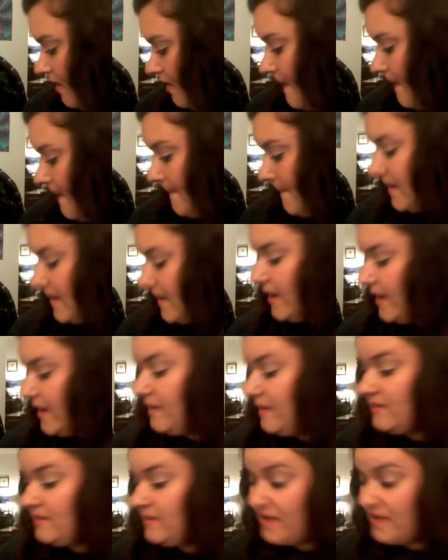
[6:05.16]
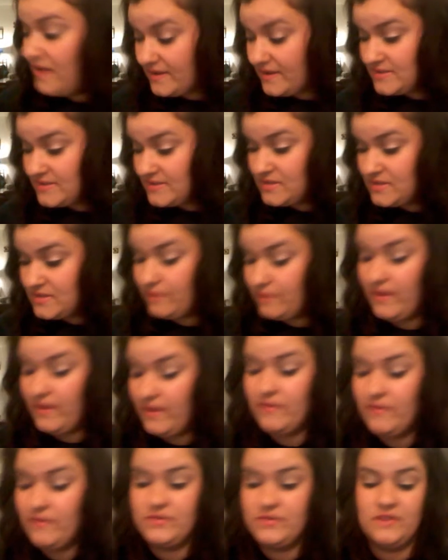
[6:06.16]
My next
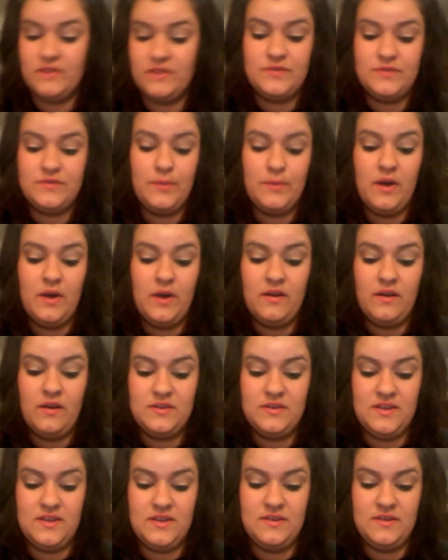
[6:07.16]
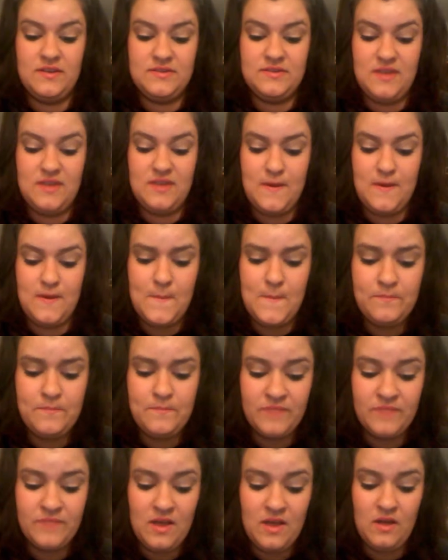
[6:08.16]
favorite drugstore product is the
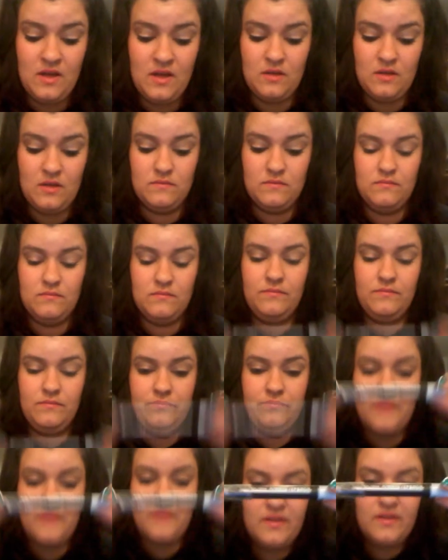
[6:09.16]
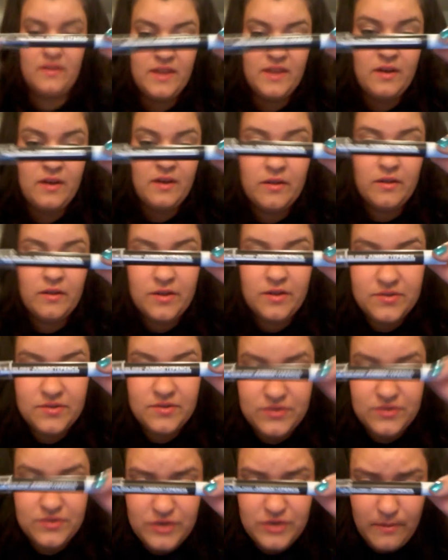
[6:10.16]
LA Colors
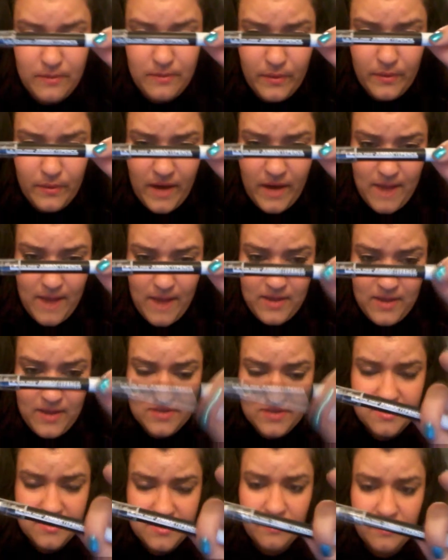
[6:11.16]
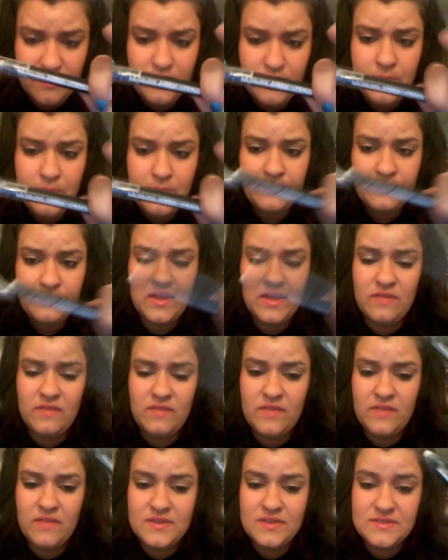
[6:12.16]
Jumbo Eye Pencil. And
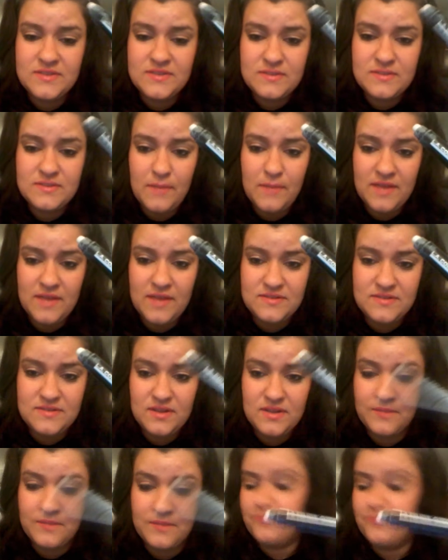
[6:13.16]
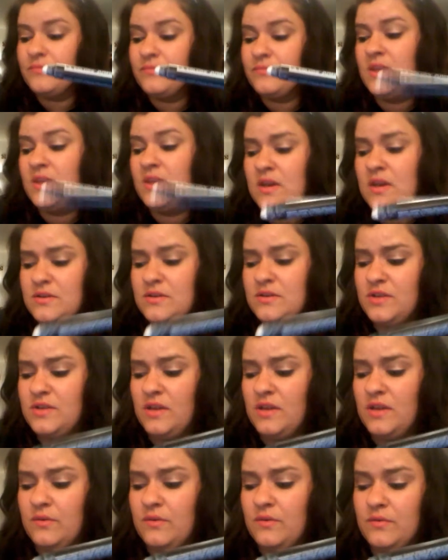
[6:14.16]
this is amazing to
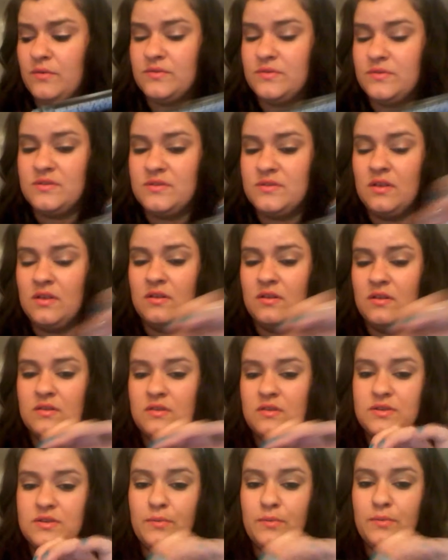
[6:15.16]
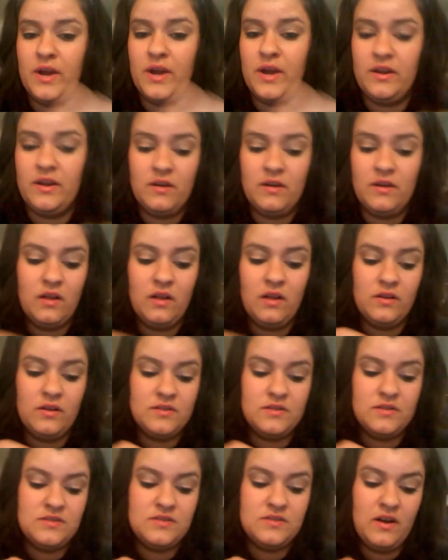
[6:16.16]
use to brighten your
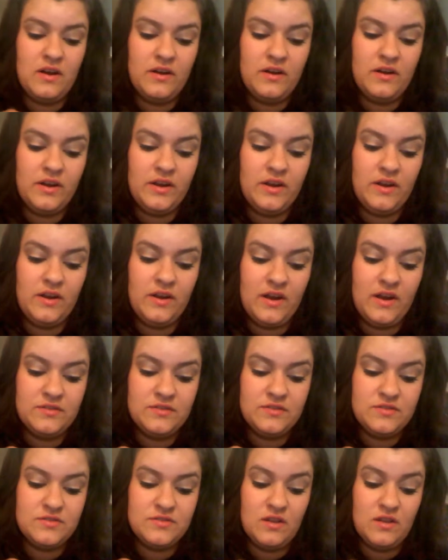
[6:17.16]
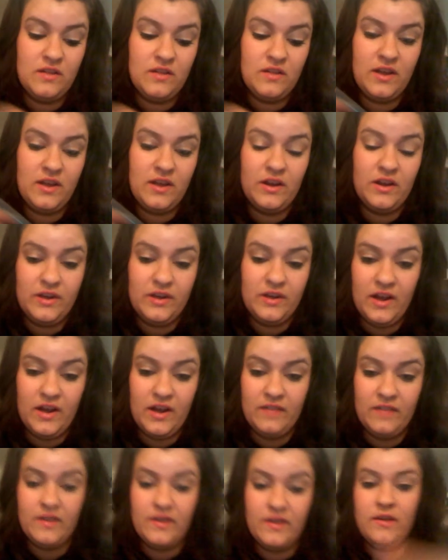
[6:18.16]
colors on your
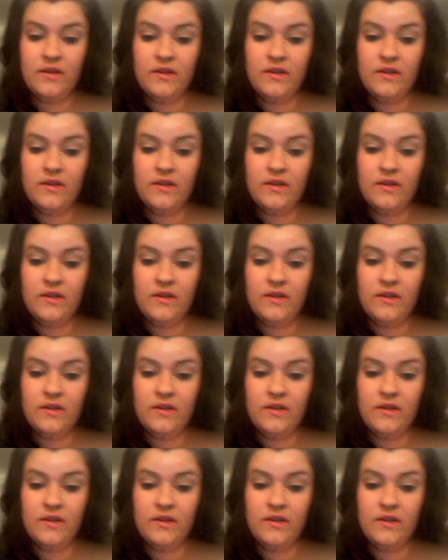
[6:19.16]
eyelid.